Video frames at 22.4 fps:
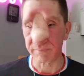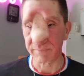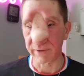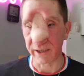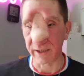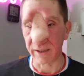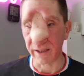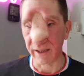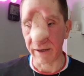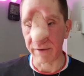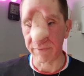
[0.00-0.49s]
on
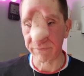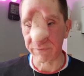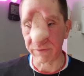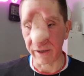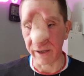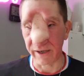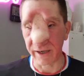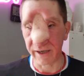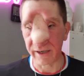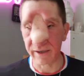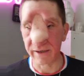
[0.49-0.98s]
my left
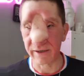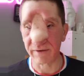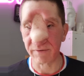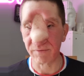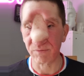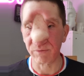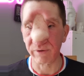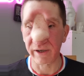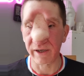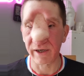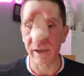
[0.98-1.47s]
leg,
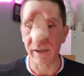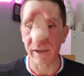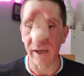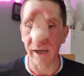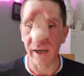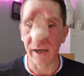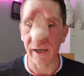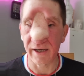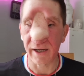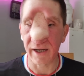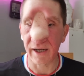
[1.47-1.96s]
where
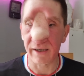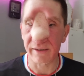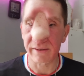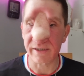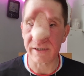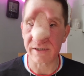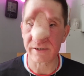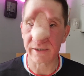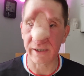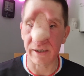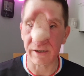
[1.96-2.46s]
I had
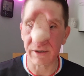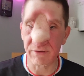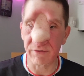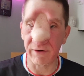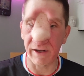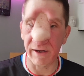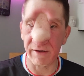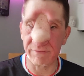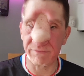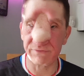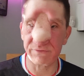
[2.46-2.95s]
the skin
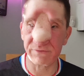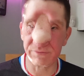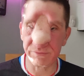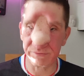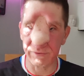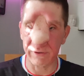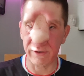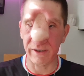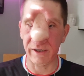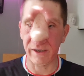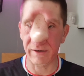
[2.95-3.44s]
graft,
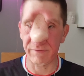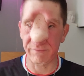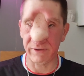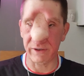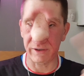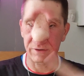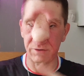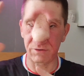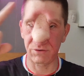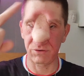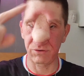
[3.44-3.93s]
where I have
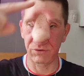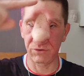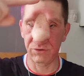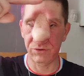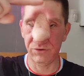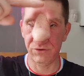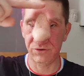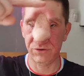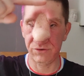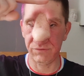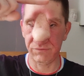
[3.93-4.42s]
a
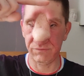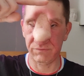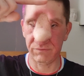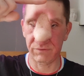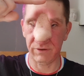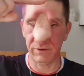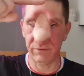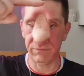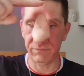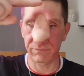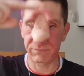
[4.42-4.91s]
huge,
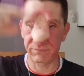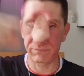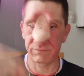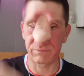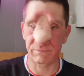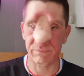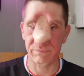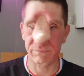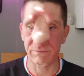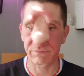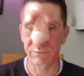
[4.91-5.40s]
like
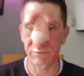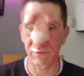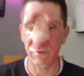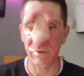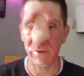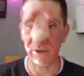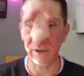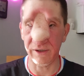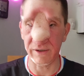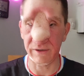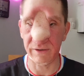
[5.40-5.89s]

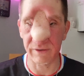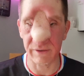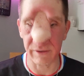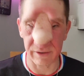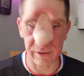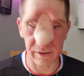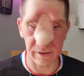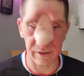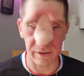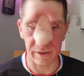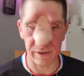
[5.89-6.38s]
40
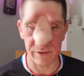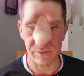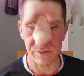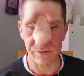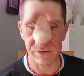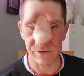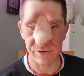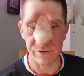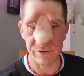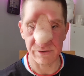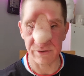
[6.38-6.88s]
kind of
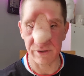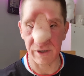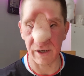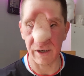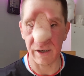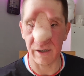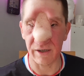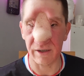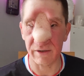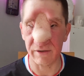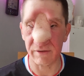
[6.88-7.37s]
inch
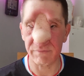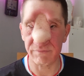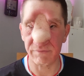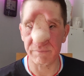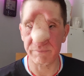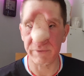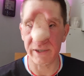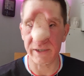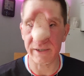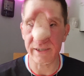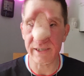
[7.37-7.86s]
scar
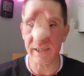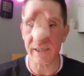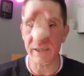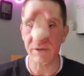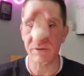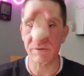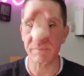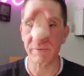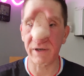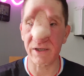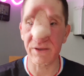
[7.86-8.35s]
from my knee
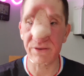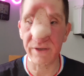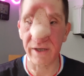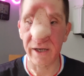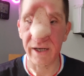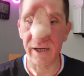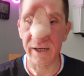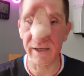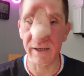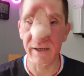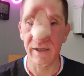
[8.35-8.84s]
to my
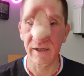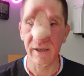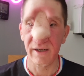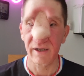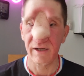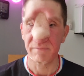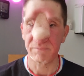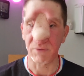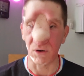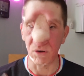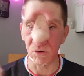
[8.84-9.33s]
thigh,
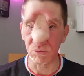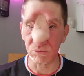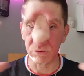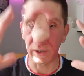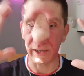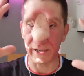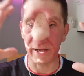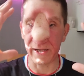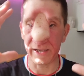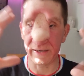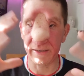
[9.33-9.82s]
the whole
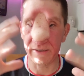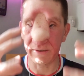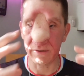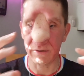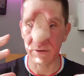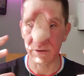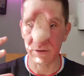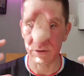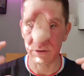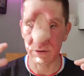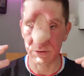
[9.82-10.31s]
leg
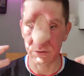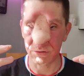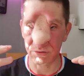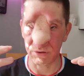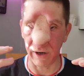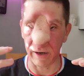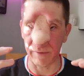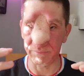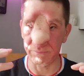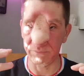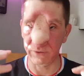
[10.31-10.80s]

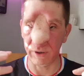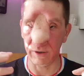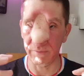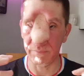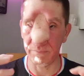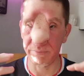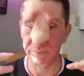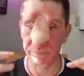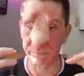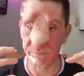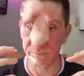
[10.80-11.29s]
cramped
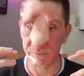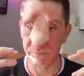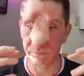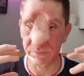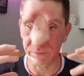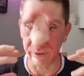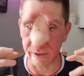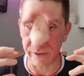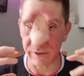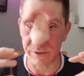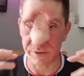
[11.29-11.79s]
up,
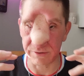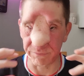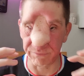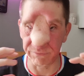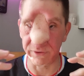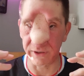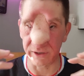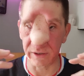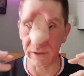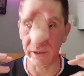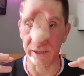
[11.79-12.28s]
like
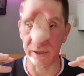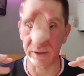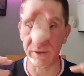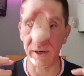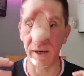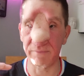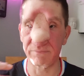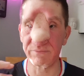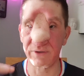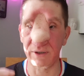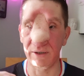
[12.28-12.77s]
severely
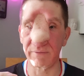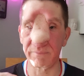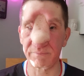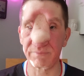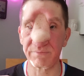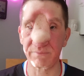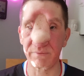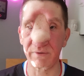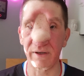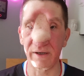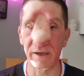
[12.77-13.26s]
cramped
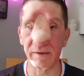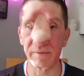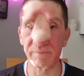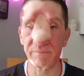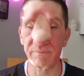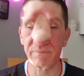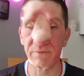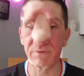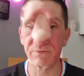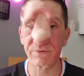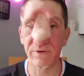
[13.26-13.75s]
up,
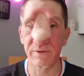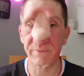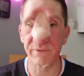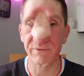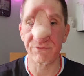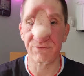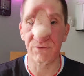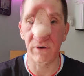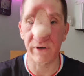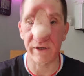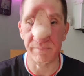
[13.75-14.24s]
for
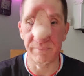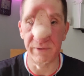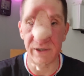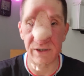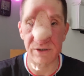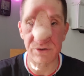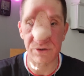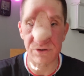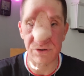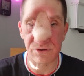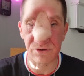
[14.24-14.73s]
about 40
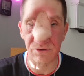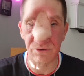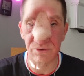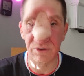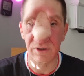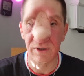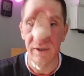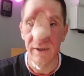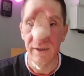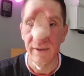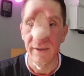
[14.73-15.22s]
minutes or
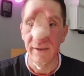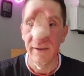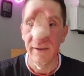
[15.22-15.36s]
so.